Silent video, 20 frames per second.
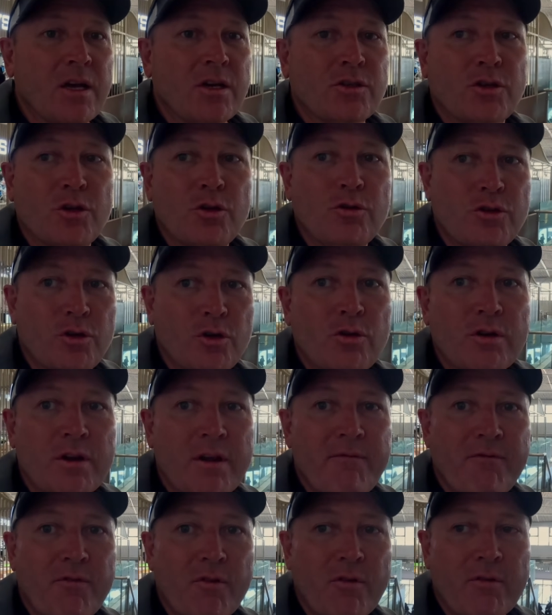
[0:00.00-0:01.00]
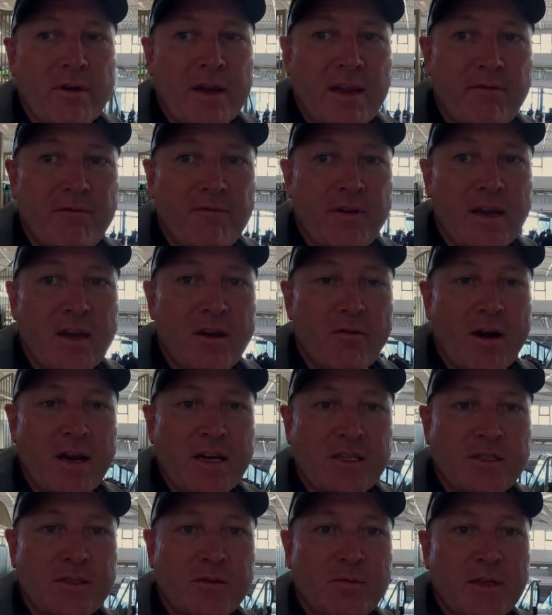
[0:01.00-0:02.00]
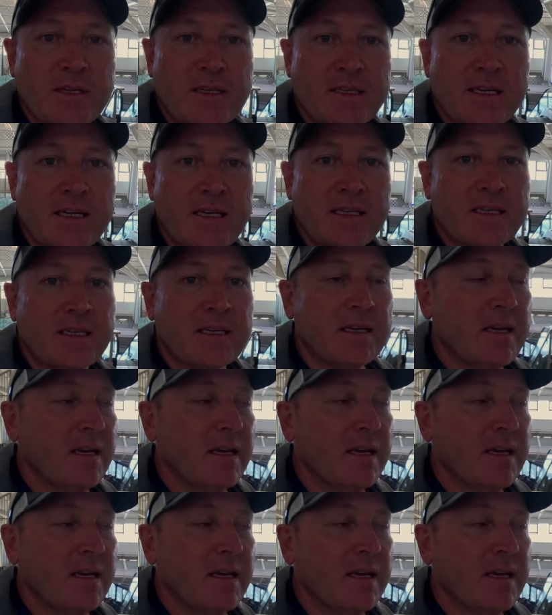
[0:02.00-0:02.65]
2-2 configurations with the seats.